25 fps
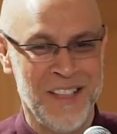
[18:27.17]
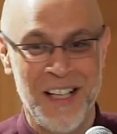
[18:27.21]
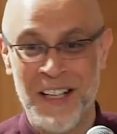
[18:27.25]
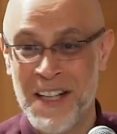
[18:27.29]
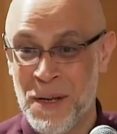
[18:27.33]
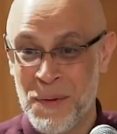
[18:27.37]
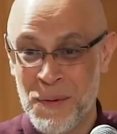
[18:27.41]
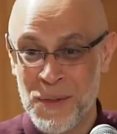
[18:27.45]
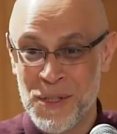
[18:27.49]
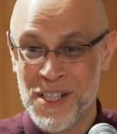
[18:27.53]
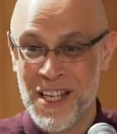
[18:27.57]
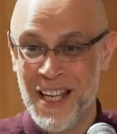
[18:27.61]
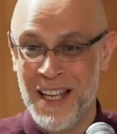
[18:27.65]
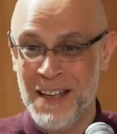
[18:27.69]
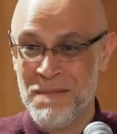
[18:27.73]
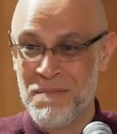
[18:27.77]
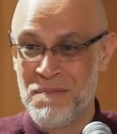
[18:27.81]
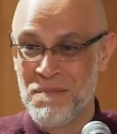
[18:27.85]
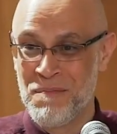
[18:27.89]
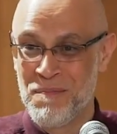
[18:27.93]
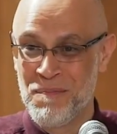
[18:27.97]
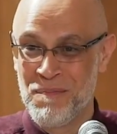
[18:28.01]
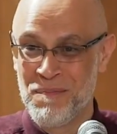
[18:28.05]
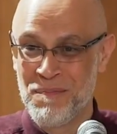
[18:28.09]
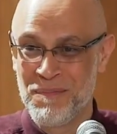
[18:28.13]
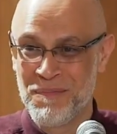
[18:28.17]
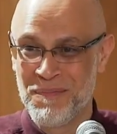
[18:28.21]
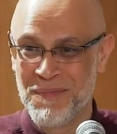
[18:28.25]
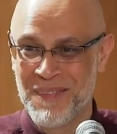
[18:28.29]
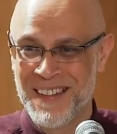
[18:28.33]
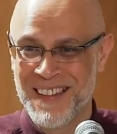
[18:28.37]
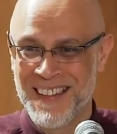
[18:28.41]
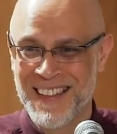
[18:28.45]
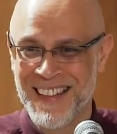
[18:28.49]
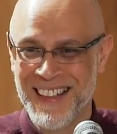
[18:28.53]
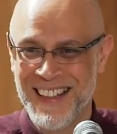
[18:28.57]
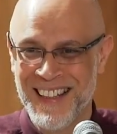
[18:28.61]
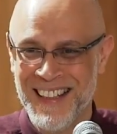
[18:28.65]
And that was it.
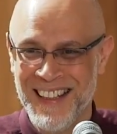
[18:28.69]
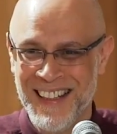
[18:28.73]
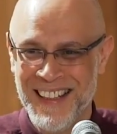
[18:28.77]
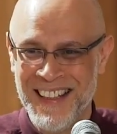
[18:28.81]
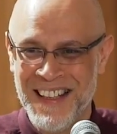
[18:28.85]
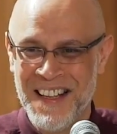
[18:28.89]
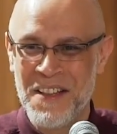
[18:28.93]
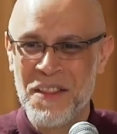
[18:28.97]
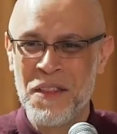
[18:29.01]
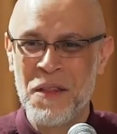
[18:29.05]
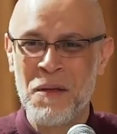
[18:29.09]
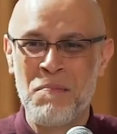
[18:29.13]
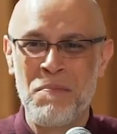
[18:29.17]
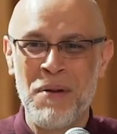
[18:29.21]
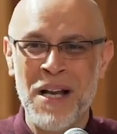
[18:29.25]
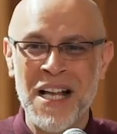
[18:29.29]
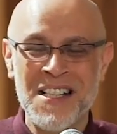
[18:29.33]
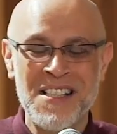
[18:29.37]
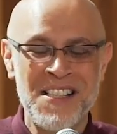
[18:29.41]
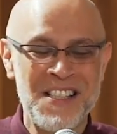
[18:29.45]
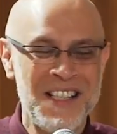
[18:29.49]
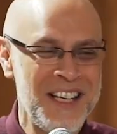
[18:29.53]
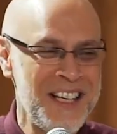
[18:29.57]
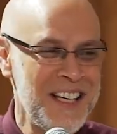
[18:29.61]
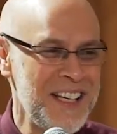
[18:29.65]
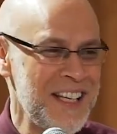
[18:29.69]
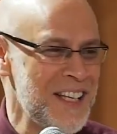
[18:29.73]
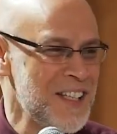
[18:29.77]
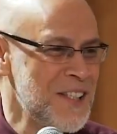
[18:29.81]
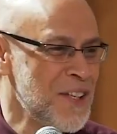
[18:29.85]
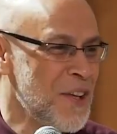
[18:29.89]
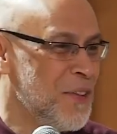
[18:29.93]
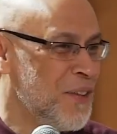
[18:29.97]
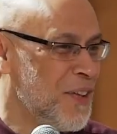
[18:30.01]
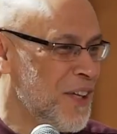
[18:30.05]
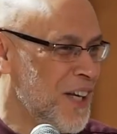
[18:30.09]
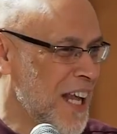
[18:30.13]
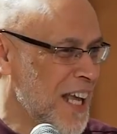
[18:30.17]
The blessing is
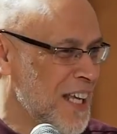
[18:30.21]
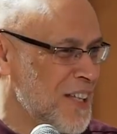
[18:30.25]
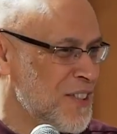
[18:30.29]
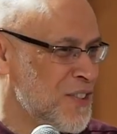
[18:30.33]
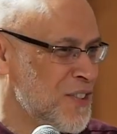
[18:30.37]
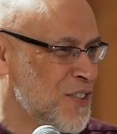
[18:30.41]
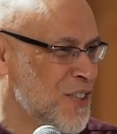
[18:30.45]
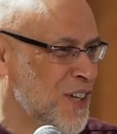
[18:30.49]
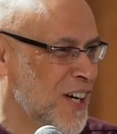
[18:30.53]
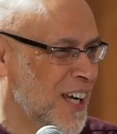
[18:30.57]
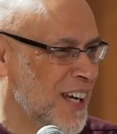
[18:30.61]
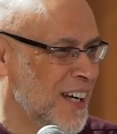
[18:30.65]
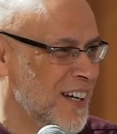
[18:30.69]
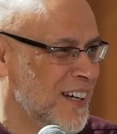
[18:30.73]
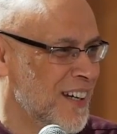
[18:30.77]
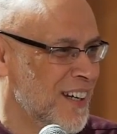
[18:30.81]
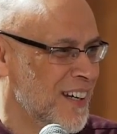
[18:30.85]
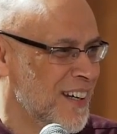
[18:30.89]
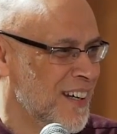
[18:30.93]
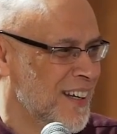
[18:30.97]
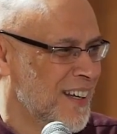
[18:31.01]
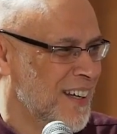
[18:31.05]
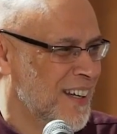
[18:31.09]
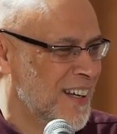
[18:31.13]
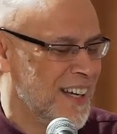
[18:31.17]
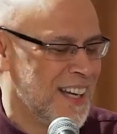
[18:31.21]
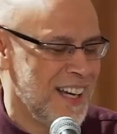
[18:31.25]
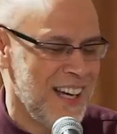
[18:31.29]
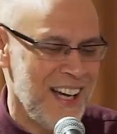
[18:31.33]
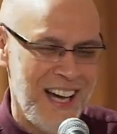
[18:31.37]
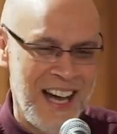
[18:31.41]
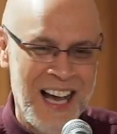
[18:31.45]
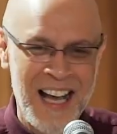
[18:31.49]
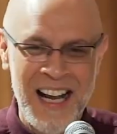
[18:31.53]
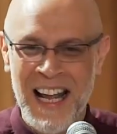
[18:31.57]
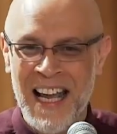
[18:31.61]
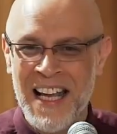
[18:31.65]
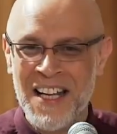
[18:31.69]
on the next train.
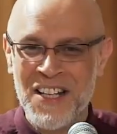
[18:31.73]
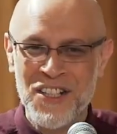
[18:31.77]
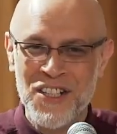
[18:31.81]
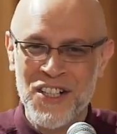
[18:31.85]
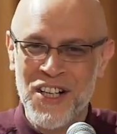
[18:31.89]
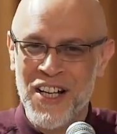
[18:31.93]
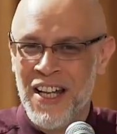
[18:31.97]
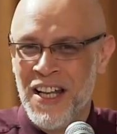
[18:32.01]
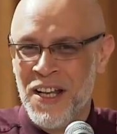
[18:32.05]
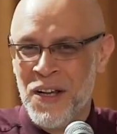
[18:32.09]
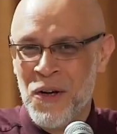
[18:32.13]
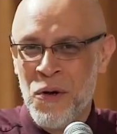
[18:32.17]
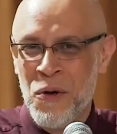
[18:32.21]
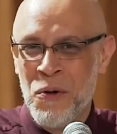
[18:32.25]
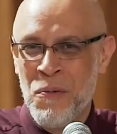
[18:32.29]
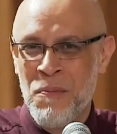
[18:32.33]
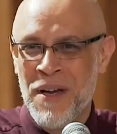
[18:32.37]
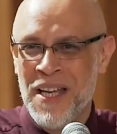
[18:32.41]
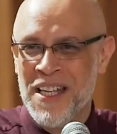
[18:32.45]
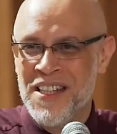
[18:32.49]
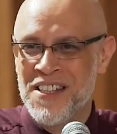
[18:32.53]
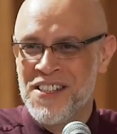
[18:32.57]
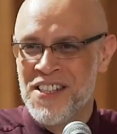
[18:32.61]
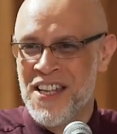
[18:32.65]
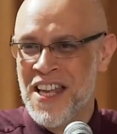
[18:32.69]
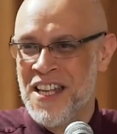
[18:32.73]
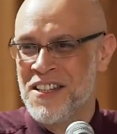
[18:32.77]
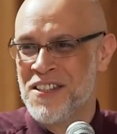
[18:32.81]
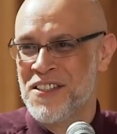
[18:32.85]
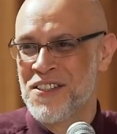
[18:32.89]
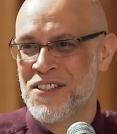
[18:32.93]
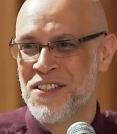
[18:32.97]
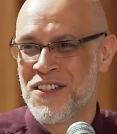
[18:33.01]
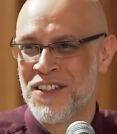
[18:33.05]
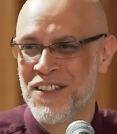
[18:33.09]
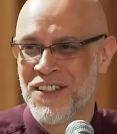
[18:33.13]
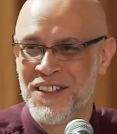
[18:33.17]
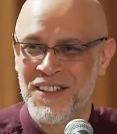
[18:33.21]
And actually it all made
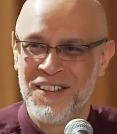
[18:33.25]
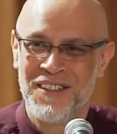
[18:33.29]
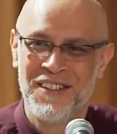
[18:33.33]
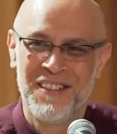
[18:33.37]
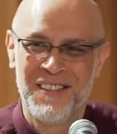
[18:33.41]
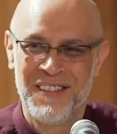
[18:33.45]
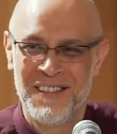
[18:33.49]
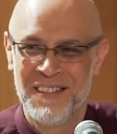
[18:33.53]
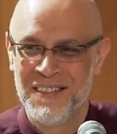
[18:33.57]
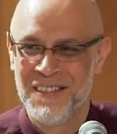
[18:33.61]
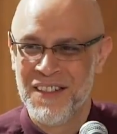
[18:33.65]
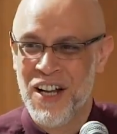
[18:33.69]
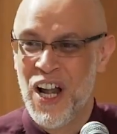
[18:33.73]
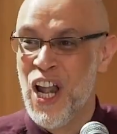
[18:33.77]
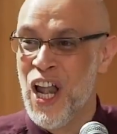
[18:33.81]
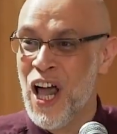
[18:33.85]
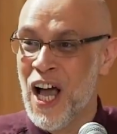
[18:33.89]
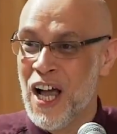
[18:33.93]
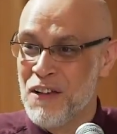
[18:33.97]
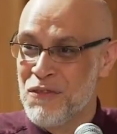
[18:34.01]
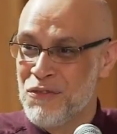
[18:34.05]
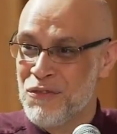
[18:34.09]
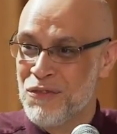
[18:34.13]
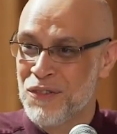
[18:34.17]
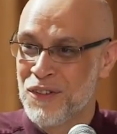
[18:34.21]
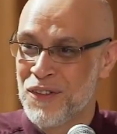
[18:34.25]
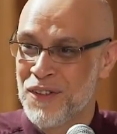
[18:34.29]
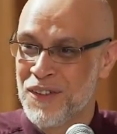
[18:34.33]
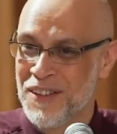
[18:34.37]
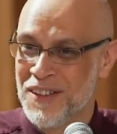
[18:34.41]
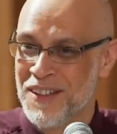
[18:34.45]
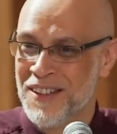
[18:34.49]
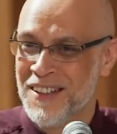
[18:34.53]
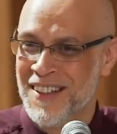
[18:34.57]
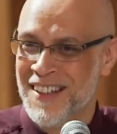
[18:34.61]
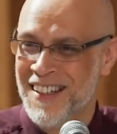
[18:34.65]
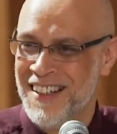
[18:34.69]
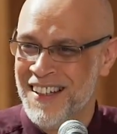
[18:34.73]
sense. Life
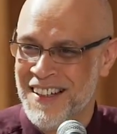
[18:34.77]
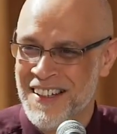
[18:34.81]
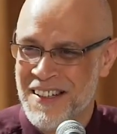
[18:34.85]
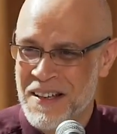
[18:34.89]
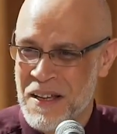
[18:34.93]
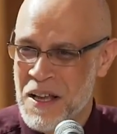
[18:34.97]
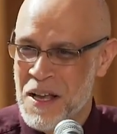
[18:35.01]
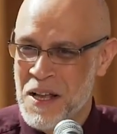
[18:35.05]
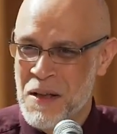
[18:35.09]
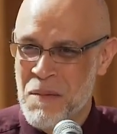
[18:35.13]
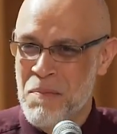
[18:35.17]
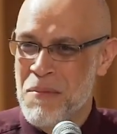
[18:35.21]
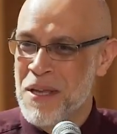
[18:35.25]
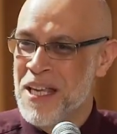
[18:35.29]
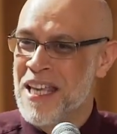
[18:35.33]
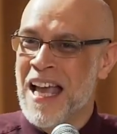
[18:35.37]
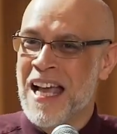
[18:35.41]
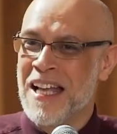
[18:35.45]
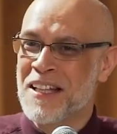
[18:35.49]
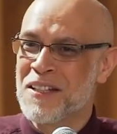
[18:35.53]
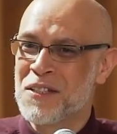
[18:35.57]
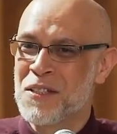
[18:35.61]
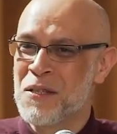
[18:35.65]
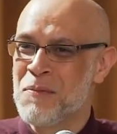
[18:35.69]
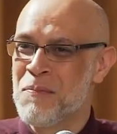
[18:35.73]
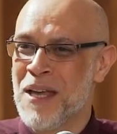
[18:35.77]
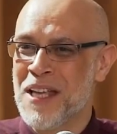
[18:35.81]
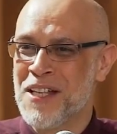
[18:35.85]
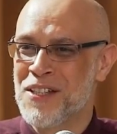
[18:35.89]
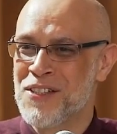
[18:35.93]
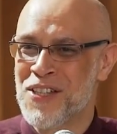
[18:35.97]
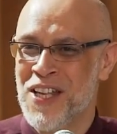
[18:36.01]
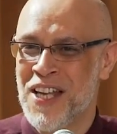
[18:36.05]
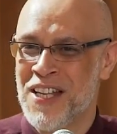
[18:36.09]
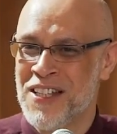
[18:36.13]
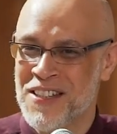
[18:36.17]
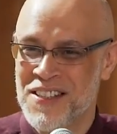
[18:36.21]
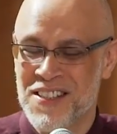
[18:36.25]
began to make
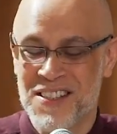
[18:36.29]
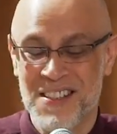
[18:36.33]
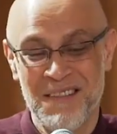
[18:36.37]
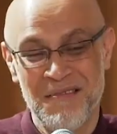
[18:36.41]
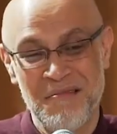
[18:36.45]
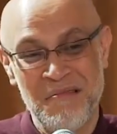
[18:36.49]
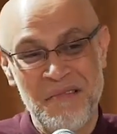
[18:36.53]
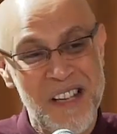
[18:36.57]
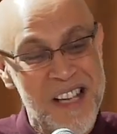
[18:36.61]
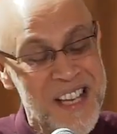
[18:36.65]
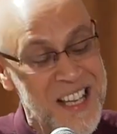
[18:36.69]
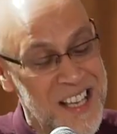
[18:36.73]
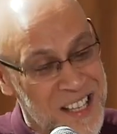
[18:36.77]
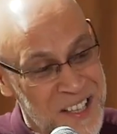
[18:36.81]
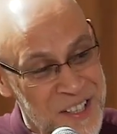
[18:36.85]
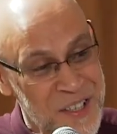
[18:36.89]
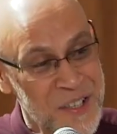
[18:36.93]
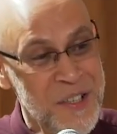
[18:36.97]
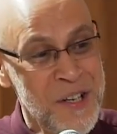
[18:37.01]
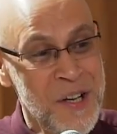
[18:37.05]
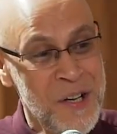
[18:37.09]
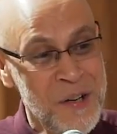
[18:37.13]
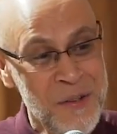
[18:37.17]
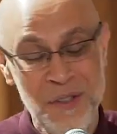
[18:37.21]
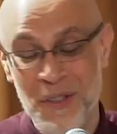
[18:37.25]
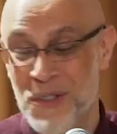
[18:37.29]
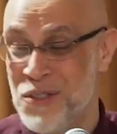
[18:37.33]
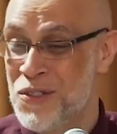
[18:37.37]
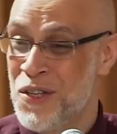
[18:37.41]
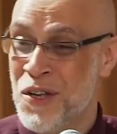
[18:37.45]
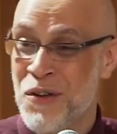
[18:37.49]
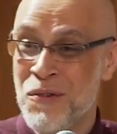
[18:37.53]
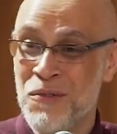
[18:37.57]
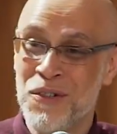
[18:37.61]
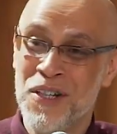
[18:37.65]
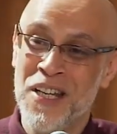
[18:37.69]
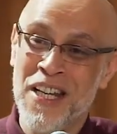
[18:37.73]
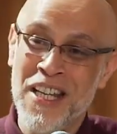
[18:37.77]
sense. You know, you
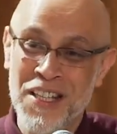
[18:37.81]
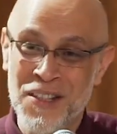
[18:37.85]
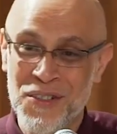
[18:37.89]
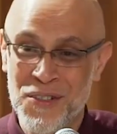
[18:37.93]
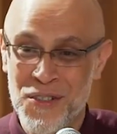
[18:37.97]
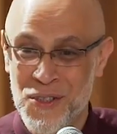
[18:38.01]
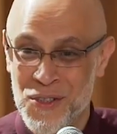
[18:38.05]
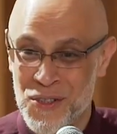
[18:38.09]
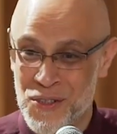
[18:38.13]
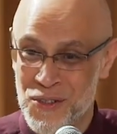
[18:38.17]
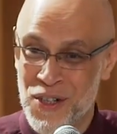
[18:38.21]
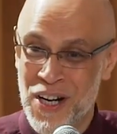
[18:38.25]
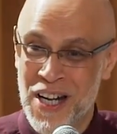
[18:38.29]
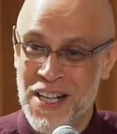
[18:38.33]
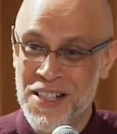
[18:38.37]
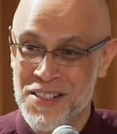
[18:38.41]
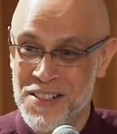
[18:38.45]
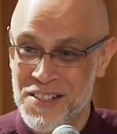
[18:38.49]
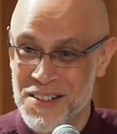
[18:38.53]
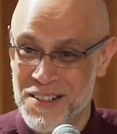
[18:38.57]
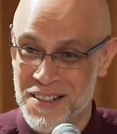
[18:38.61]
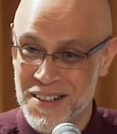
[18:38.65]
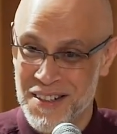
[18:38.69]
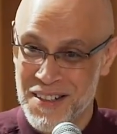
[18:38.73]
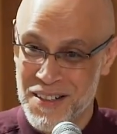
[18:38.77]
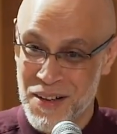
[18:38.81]
don't need to stress,